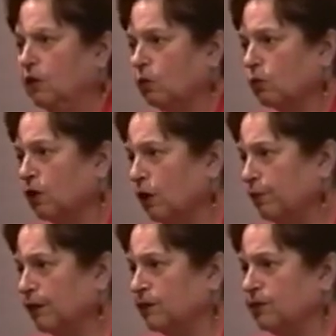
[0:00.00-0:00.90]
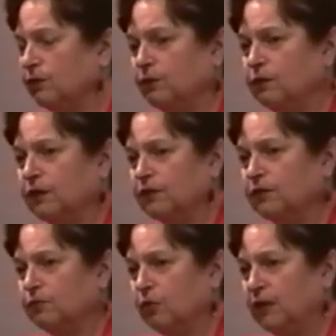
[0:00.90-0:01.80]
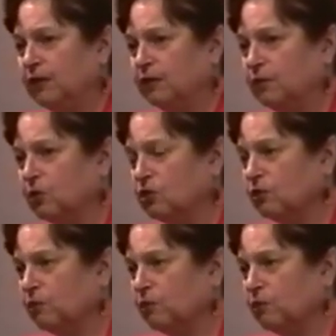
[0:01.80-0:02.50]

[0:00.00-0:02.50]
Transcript: We're hoping to exploit the commercial